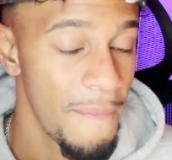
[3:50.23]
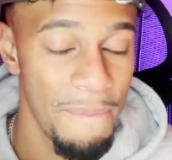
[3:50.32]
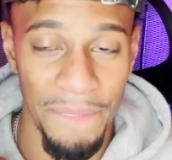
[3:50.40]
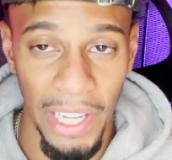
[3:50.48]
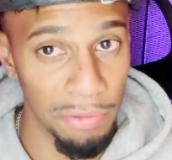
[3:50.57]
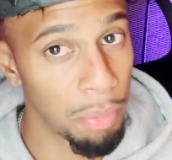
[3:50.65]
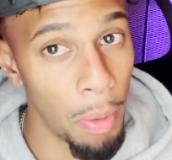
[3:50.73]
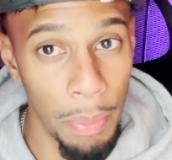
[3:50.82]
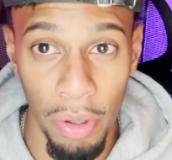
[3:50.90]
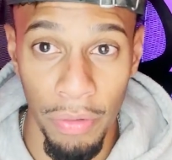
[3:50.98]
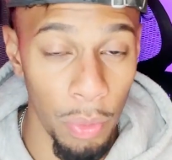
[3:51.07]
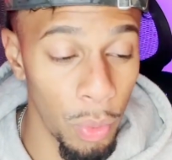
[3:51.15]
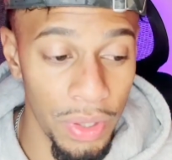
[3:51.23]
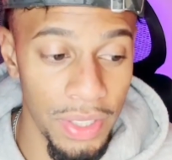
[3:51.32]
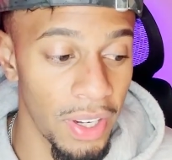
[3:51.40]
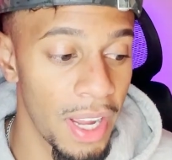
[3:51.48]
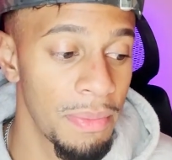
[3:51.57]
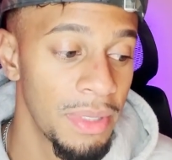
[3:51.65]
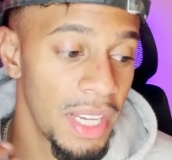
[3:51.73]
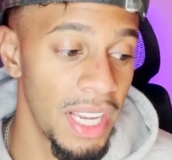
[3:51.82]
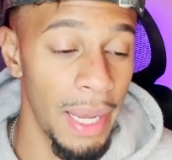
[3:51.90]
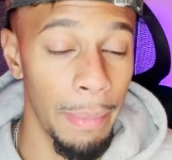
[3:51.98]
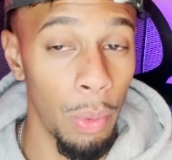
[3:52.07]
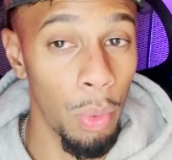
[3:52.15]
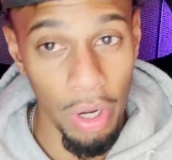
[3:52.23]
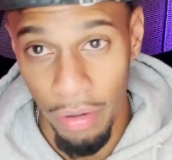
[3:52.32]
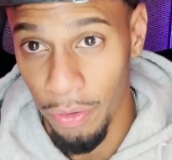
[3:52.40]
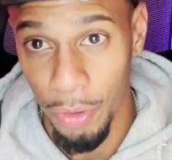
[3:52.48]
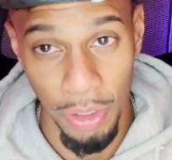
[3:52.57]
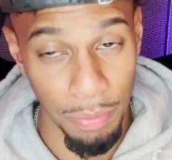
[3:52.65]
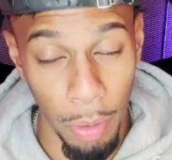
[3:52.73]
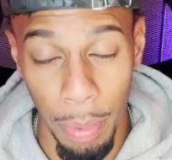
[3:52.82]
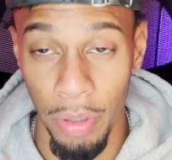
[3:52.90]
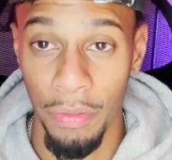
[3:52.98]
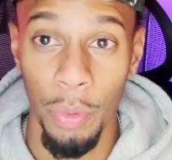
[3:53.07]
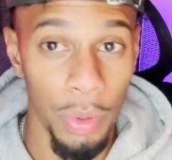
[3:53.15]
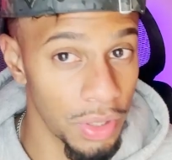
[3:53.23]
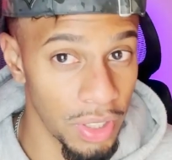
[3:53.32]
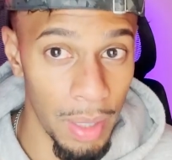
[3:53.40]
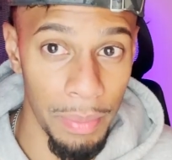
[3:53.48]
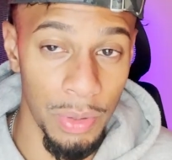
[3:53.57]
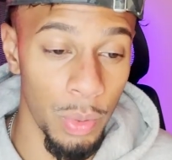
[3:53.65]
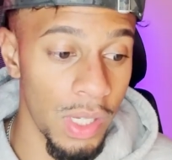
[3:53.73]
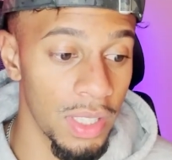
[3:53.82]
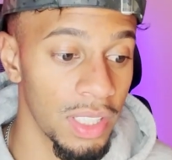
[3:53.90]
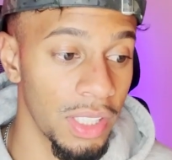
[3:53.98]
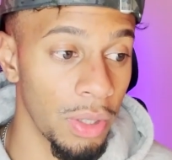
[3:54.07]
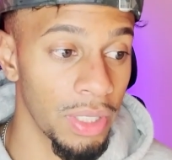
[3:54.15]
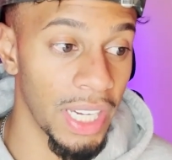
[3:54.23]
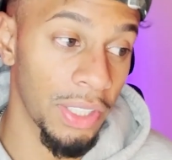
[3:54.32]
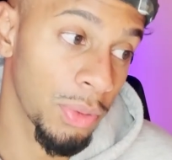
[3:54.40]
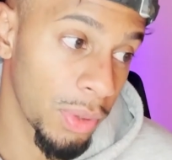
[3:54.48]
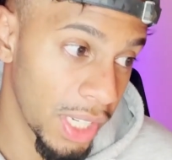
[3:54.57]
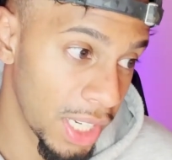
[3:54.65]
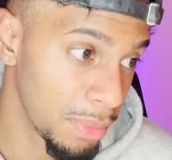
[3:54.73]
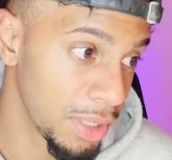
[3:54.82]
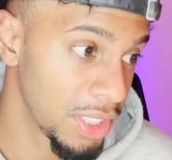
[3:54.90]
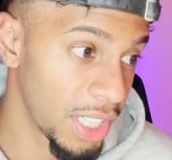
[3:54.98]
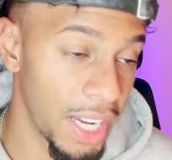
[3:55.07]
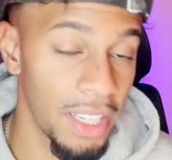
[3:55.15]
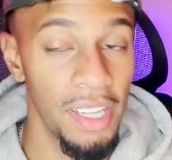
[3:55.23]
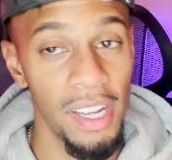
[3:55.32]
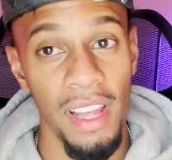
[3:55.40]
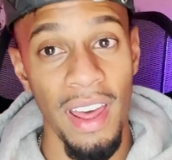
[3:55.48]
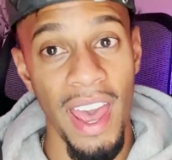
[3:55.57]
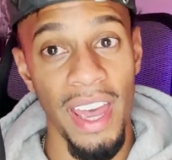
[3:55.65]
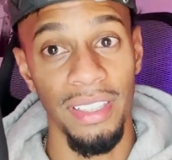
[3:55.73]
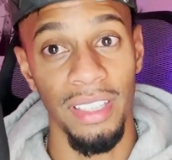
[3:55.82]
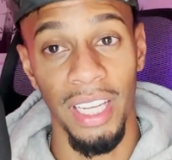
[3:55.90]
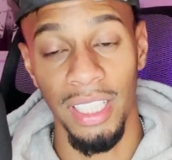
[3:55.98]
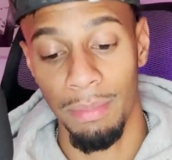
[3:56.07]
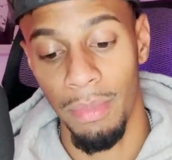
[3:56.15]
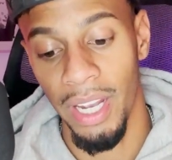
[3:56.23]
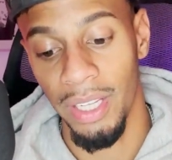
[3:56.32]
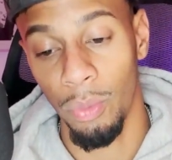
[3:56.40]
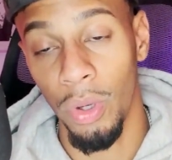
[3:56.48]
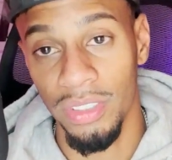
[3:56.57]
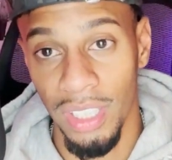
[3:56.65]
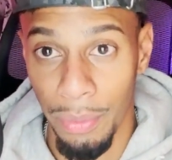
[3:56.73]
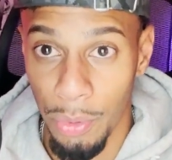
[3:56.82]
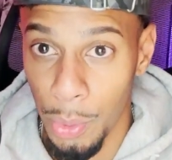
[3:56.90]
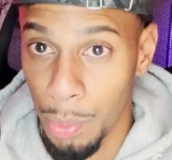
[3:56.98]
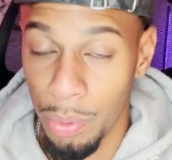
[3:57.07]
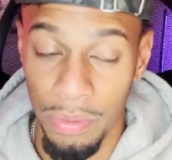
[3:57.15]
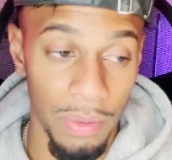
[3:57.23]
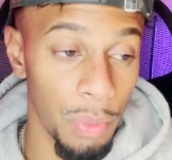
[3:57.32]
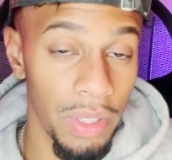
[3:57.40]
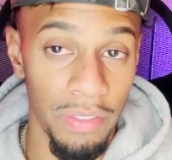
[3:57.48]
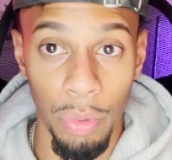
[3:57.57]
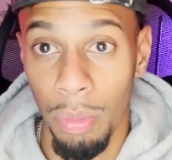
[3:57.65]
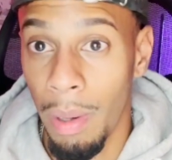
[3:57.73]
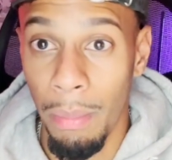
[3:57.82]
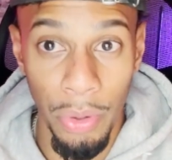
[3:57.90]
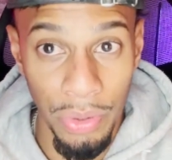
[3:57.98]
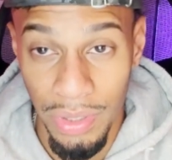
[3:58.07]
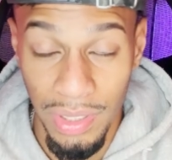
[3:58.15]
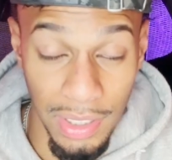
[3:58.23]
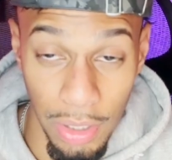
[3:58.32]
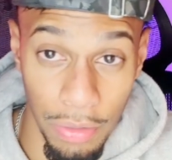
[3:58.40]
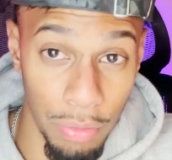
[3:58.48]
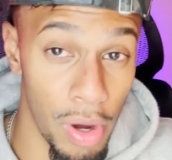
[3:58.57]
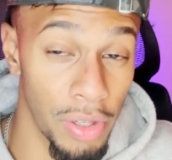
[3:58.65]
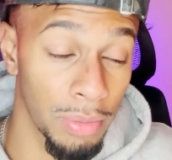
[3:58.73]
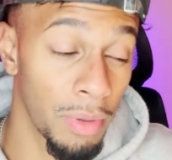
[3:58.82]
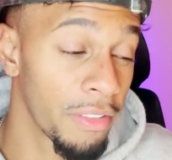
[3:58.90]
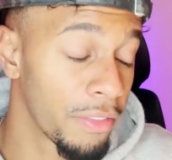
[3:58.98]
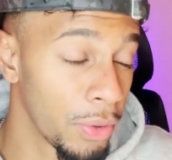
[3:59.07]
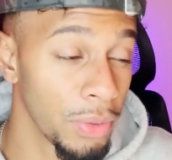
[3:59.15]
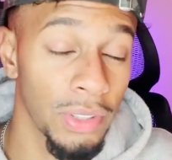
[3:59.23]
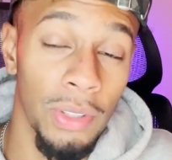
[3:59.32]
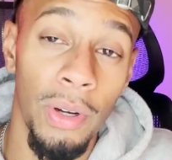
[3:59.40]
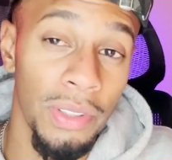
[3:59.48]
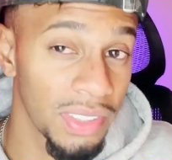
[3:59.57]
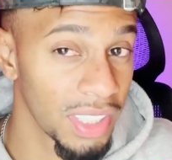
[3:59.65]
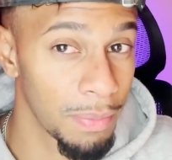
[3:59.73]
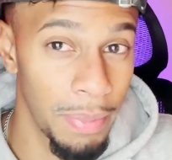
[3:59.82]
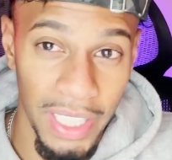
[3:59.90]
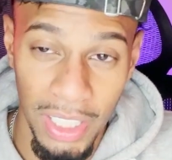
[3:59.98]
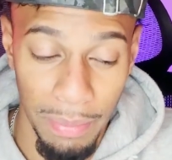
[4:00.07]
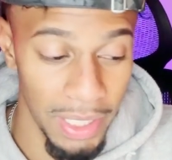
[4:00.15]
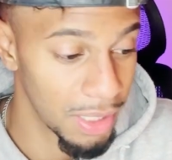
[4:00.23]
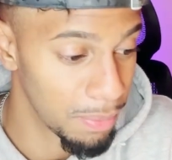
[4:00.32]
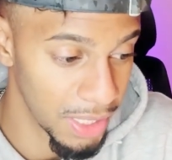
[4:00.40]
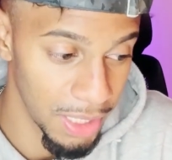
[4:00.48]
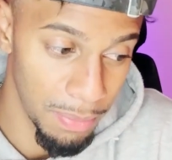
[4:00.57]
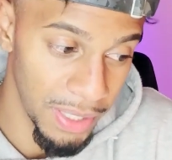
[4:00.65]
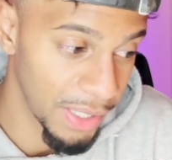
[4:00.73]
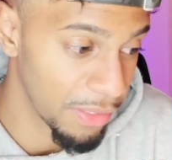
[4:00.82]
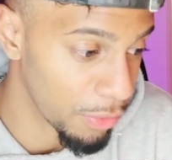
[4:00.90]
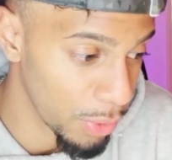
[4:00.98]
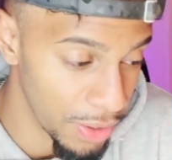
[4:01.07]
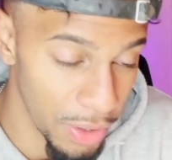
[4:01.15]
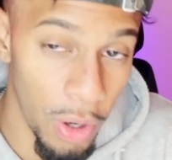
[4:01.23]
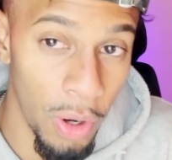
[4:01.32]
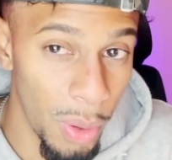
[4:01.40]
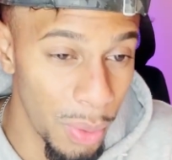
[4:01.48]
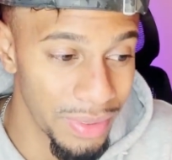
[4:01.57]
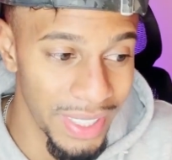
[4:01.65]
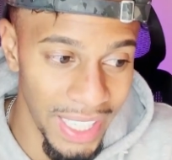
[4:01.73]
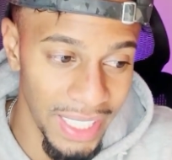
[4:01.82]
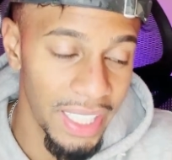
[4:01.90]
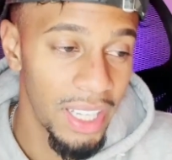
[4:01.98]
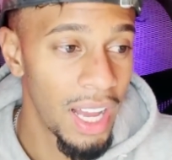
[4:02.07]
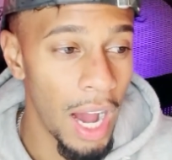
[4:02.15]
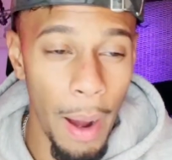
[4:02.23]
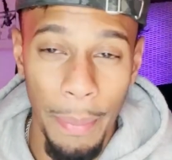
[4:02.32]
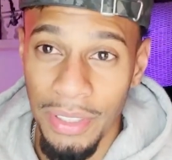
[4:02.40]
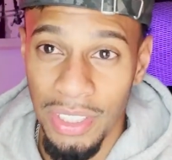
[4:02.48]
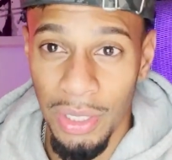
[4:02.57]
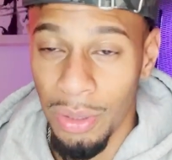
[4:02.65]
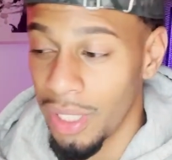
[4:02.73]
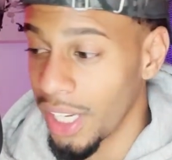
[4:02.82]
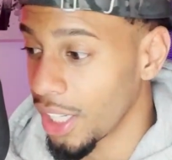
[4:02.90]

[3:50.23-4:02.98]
That's popping off all the time. And my work phone is popping off all the time between the Uni Astro Academy chat and like my WhatsApp groups with all my models itself, right? So my phone is constantly pinging throughout the whole day up until like